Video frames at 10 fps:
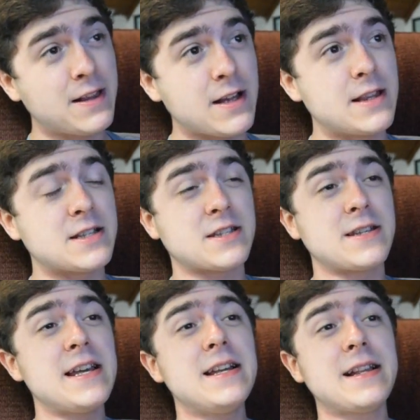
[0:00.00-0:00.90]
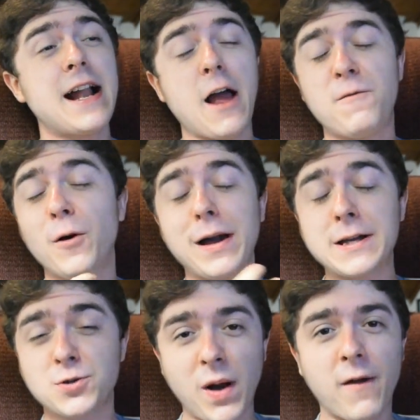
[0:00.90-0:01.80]
the the scene that I feel
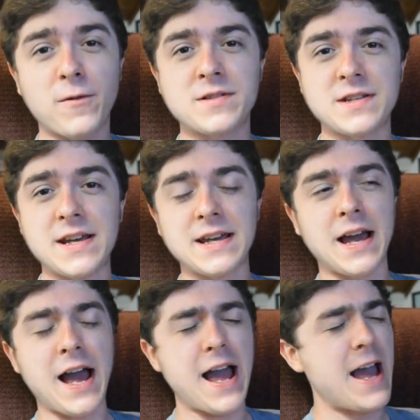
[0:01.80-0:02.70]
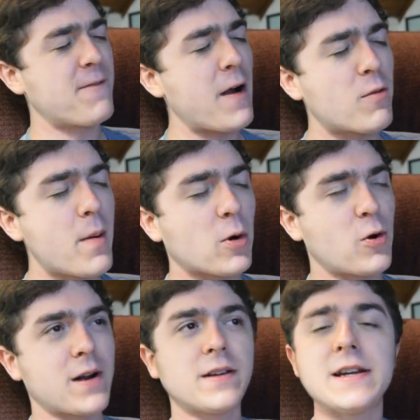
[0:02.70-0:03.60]
like it's referencing, if I remember
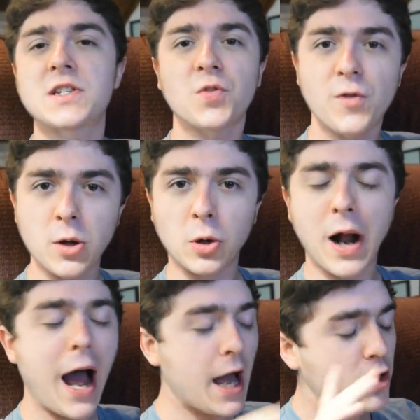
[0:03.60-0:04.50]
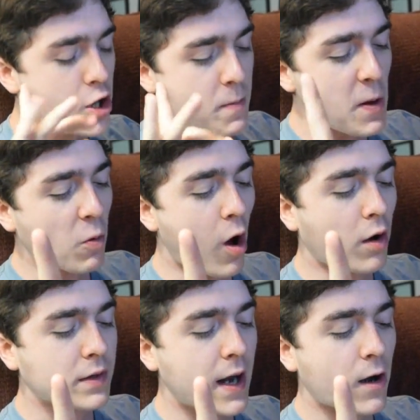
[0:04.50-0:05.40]
correctly, it's filler. I, I could be
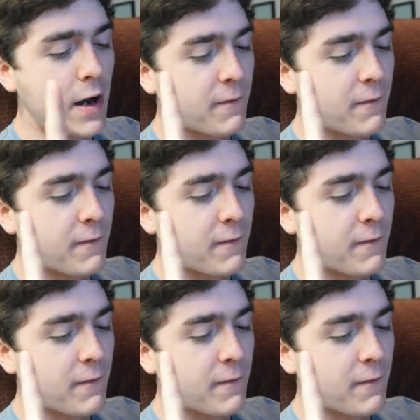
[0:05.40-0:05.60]
wrong there.